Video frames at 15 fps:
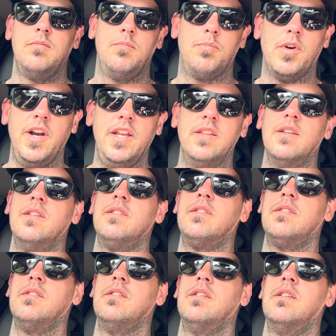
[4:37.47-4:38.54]

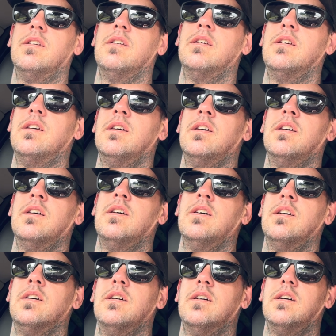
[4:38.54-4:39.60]
breathers
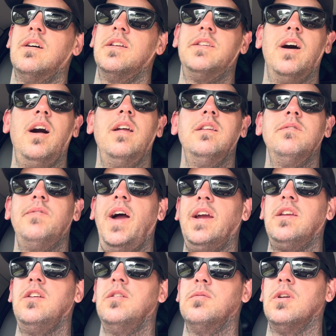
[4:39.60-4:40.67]
are done,
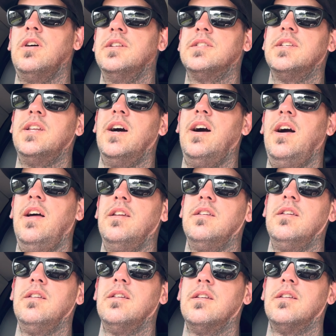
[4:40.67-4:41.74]
vacuum lines are
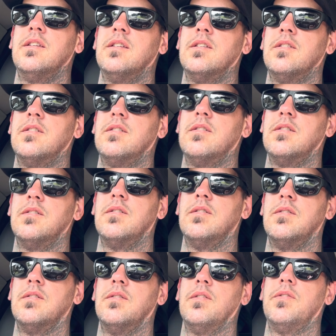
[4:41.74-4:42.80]
done,
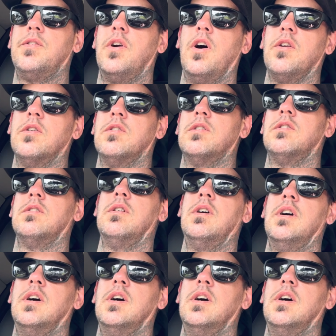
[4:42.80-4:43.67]
throttle,